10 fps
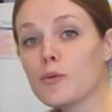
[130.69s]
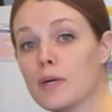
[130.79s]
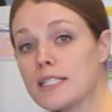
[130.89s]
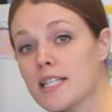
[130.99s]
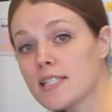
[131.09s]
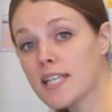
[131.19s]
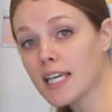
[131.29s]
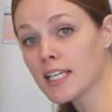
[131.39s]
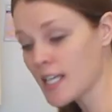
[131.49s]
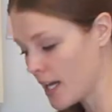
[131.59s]
Once it's
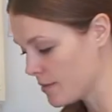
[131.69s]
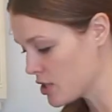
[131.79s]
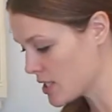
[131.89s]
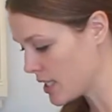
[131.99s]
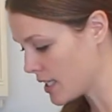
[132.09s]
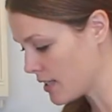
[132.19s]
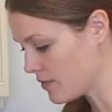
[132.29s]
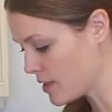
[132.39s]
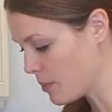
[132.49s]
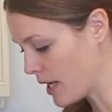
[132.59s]
in, I'm just going to
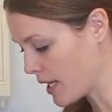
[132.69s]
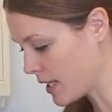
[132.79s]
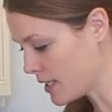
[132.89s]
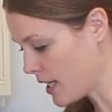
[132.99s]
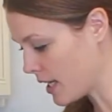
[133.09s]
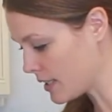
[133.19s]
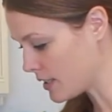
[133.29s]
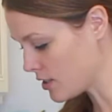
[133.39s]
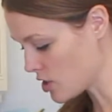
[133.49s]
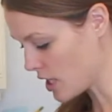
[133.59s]
give the pan a
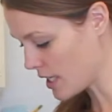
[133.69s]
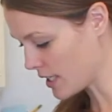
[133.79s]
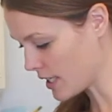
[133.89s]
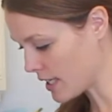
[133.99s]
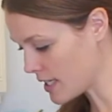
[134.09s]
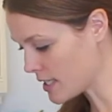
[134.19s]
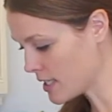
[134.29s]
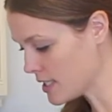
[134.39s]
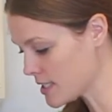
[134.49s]
little shake again